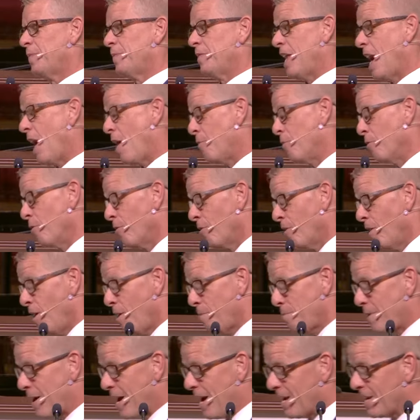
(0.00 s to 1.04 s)
Now we're
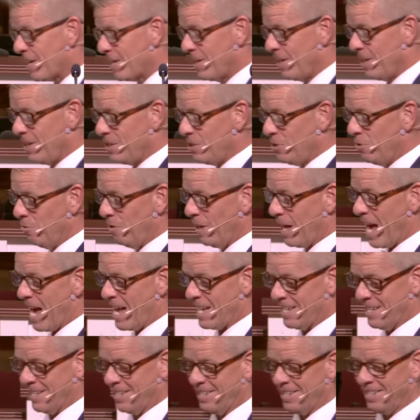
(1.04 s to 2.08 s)
back to
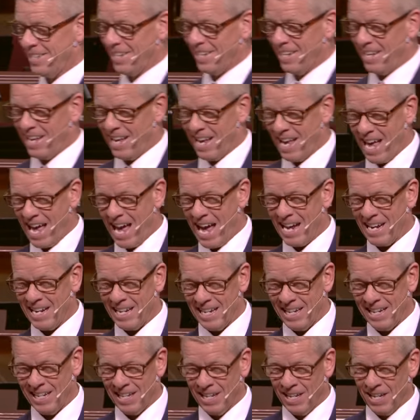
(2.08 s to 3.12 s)
Latin,
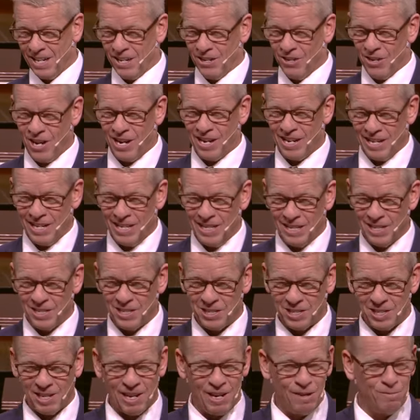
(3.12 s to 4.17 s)
adding not in this
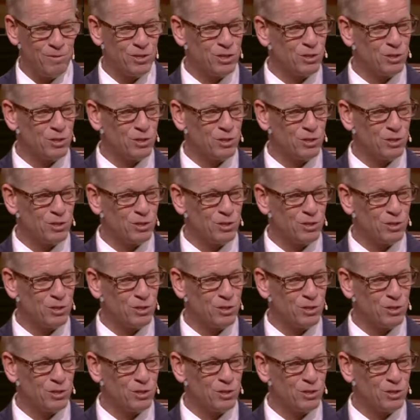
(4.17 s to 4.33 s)
time